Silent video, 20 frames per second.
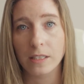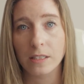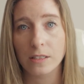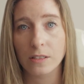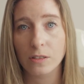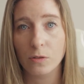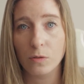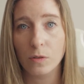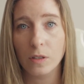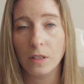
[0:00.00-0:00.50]
to
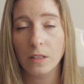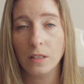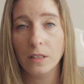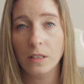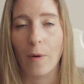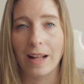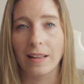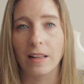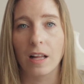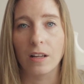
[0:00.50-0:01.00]

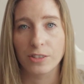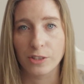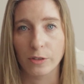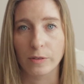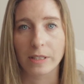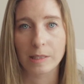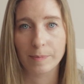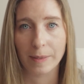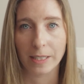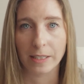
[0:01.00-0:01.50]
school while
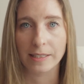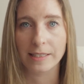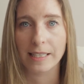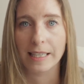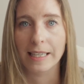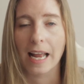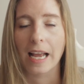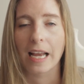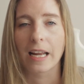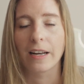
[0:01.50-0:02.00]
also
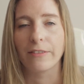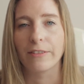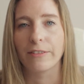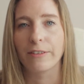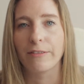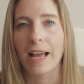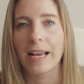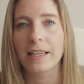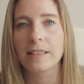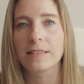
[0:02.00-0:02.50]
experiencing negative
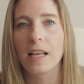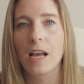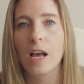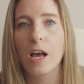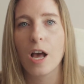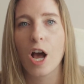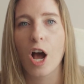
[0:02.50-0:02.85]
effects